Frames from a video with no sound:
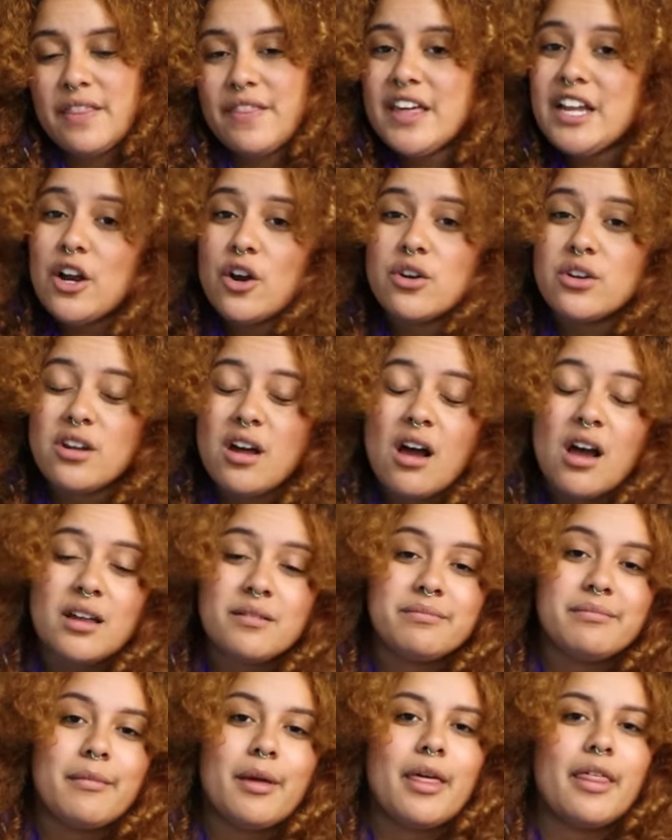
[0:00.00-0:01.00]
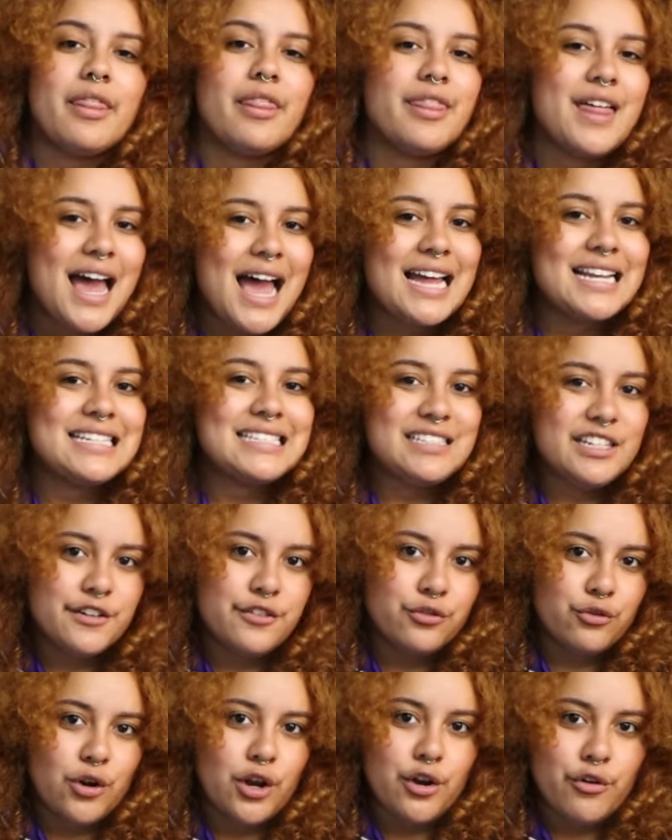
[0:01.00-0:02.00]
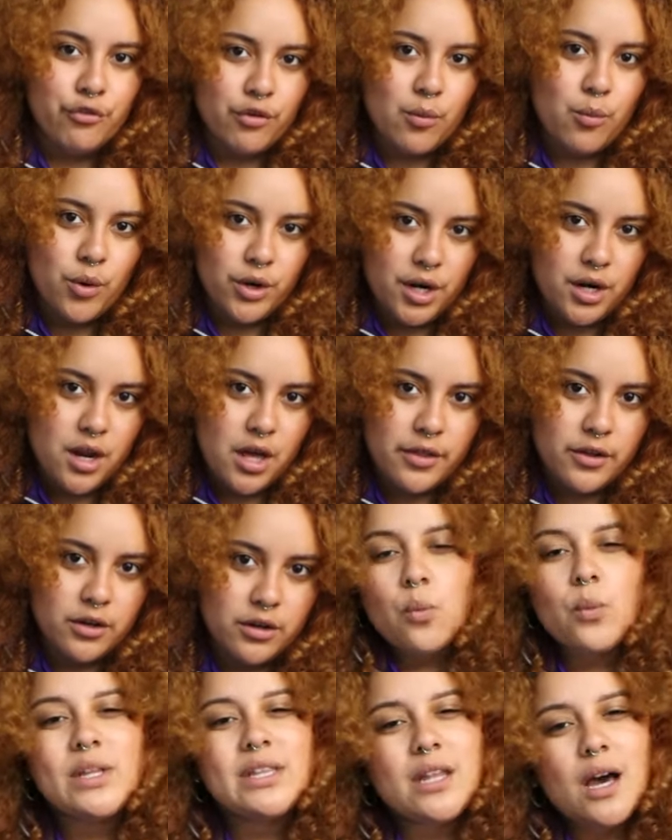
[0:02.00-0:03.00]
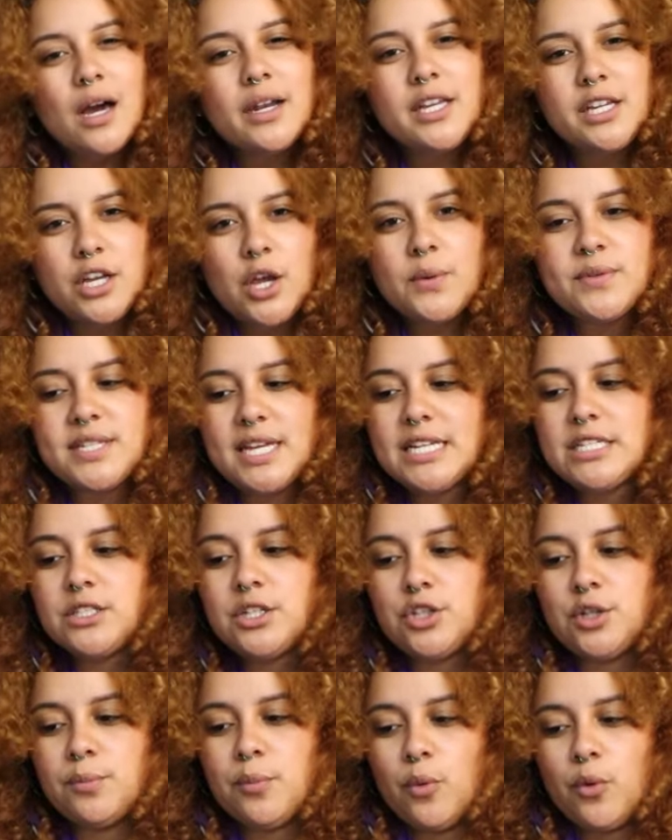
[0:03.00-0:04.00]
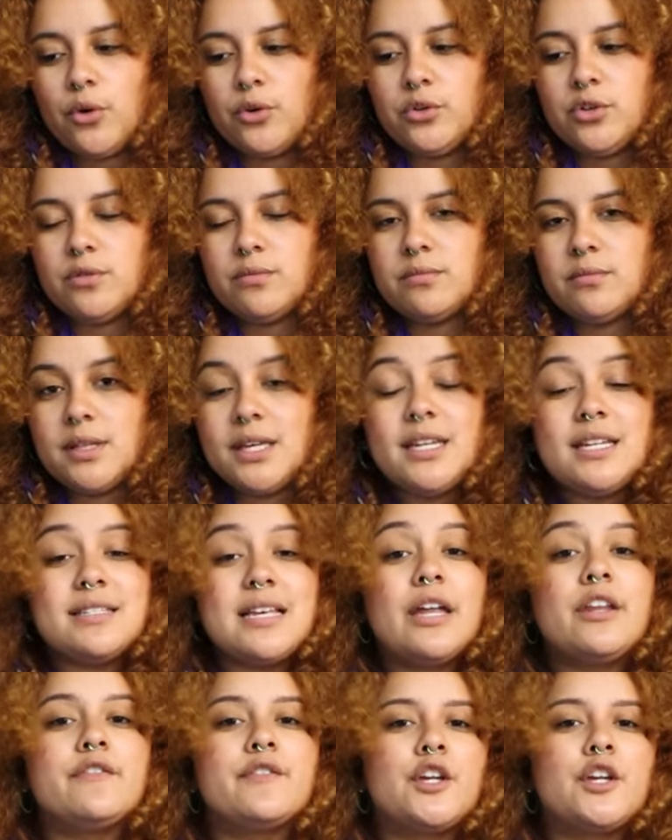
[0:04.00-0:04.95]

They are not that different from one another. When Lottie goes into the portal, it is out